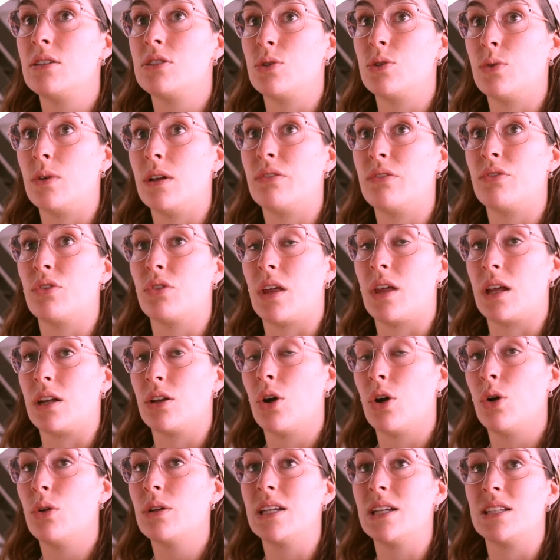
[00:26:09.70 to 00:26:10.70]
doing for that
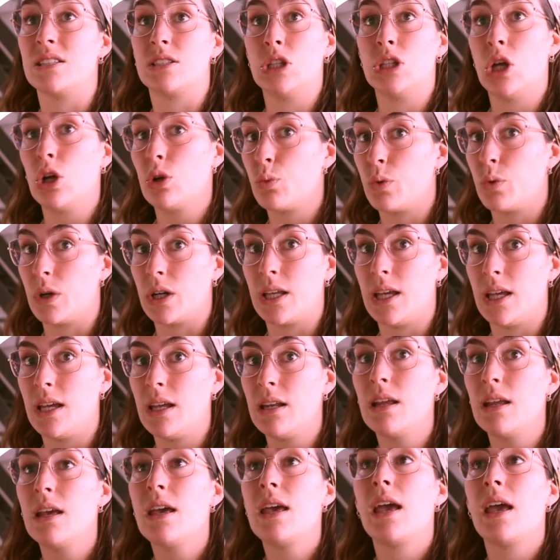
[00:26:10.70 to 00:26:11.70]
goal is not
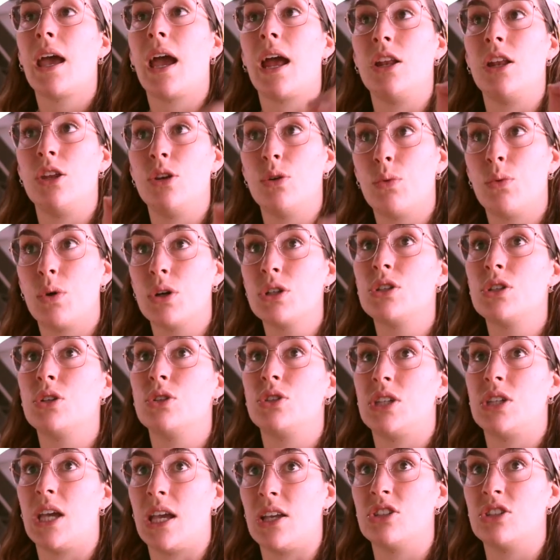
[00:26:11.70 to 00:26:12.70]
working and you want to
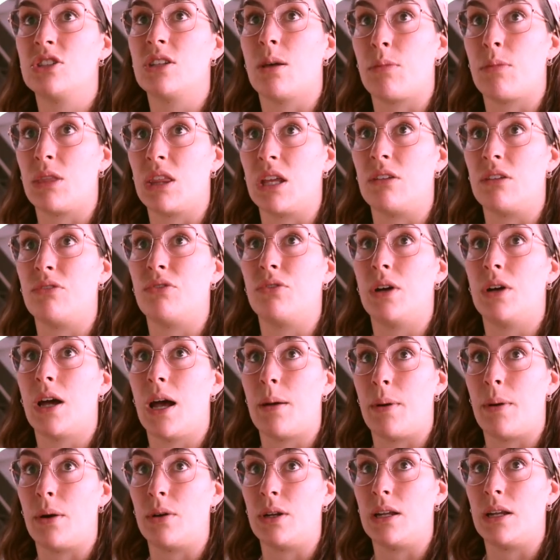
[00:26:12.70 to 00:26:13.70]
change something
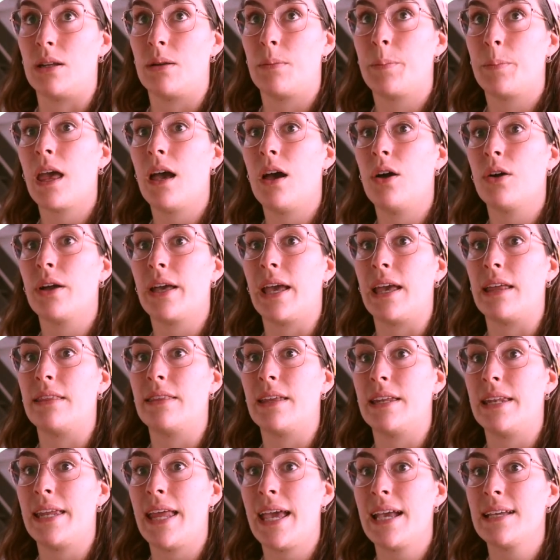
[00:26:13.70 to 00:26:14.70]
about it. Okay,
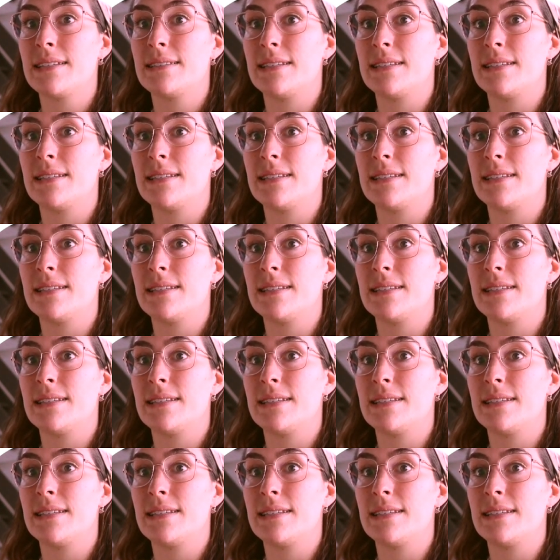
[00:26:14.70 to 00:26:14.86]
the next